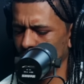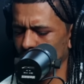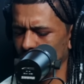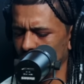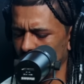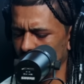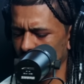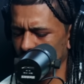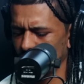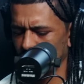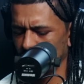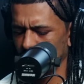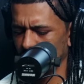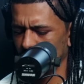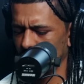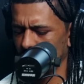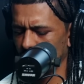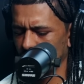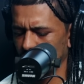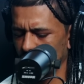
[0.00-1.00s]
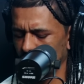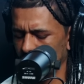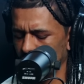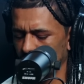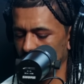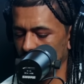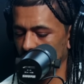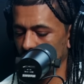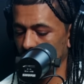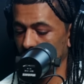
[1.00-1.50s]
I went over there like that
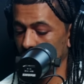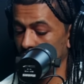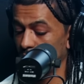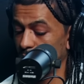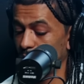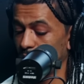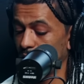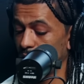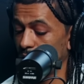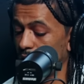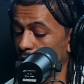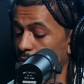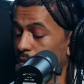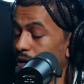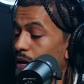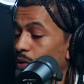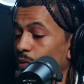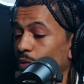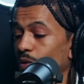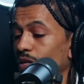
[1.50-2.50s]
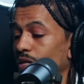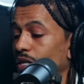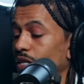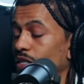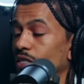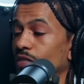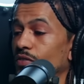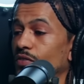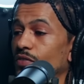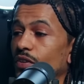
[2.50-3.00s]
shit. Wow. And when I, when I went,
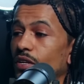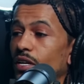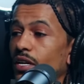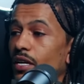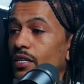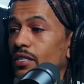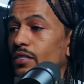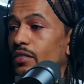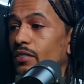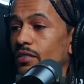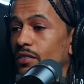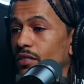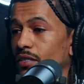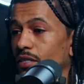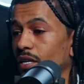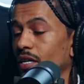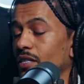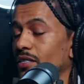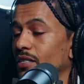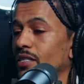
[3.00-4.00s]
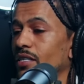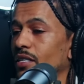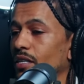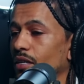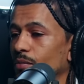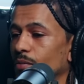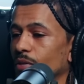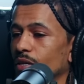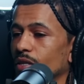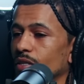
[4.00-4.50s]
that shit felt like
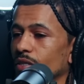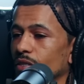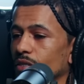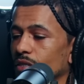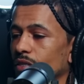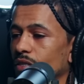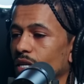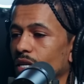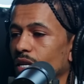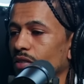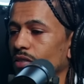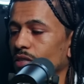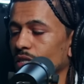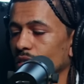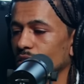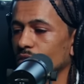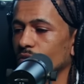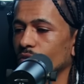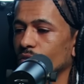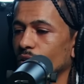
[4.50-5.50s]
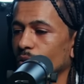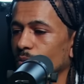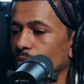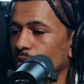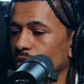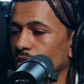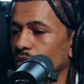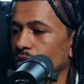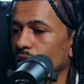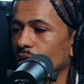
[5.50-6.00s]
yesterday, man. Shout out to his
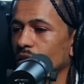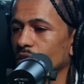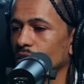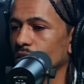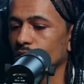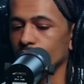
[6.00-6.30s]
family. Shout out